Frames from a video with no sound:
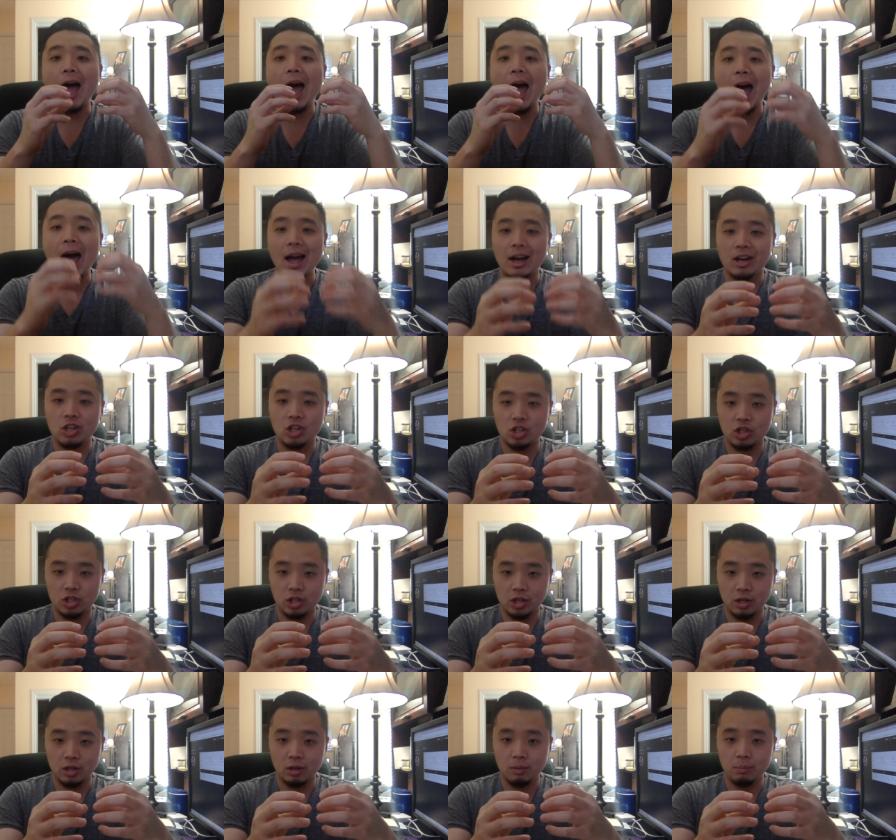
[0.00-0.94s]

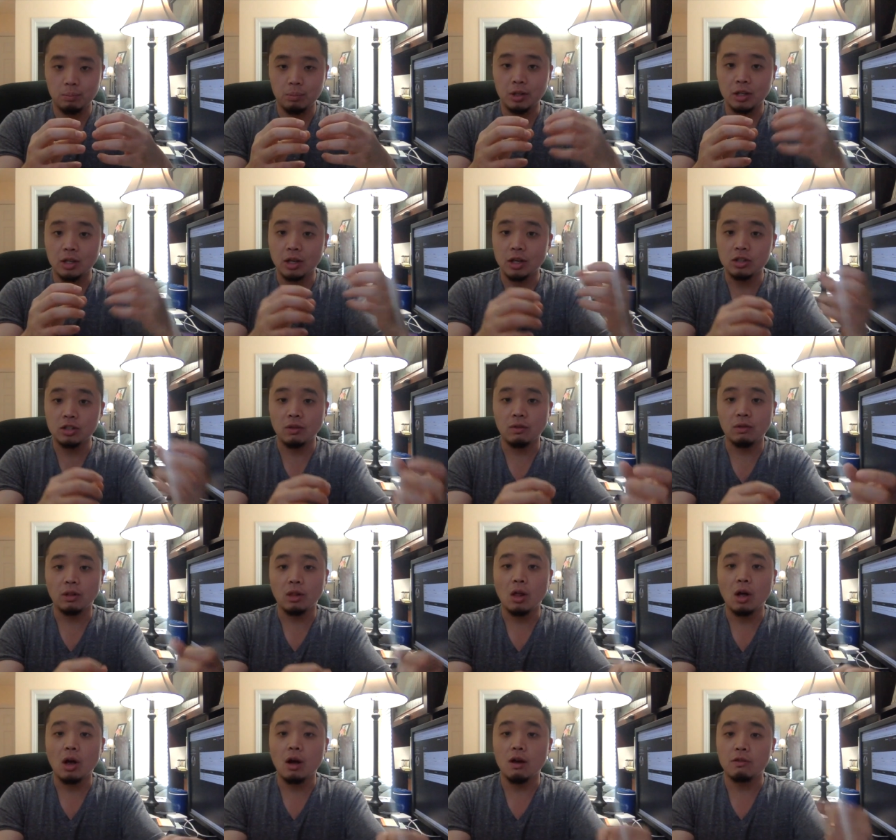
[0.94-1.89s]
action, because of the
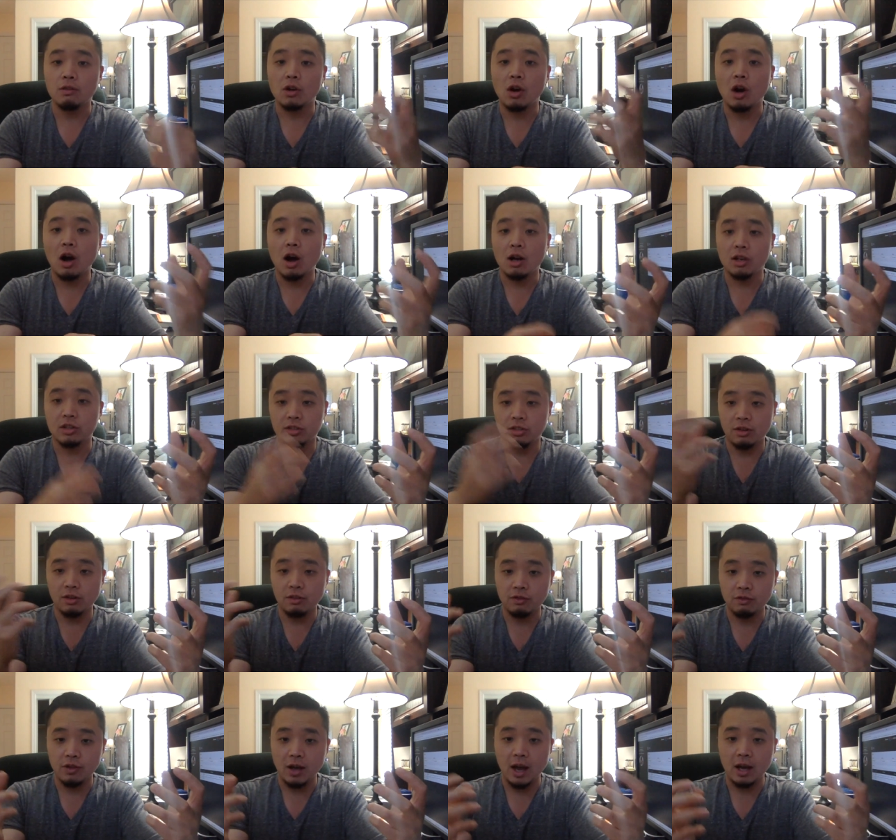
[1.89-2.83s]
law of cause and
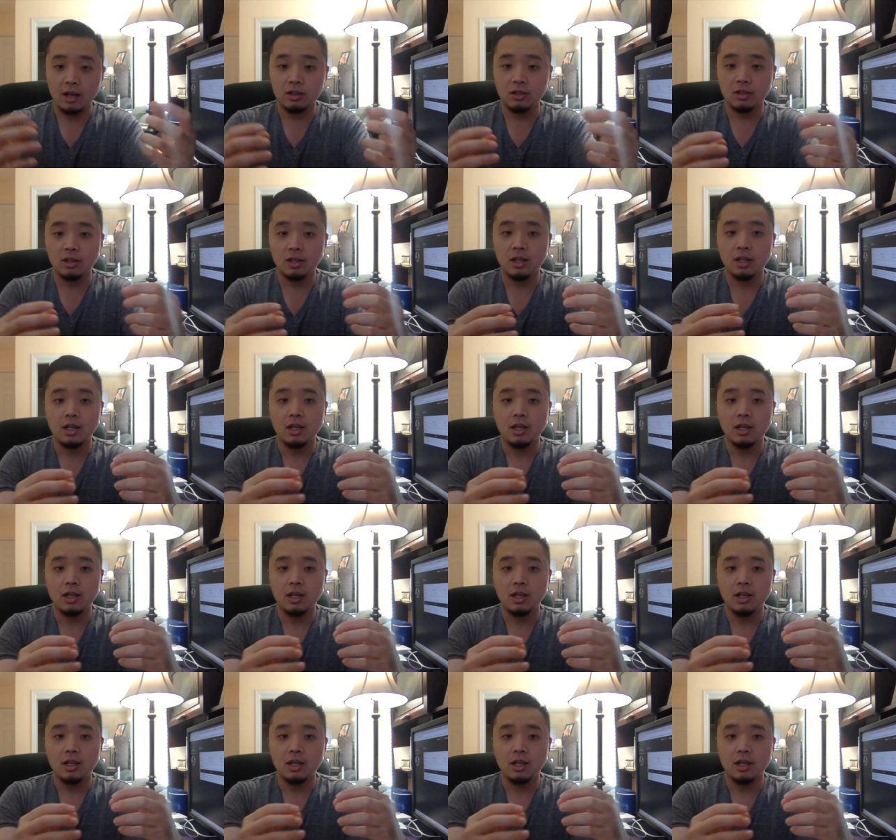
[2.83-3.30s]
effect,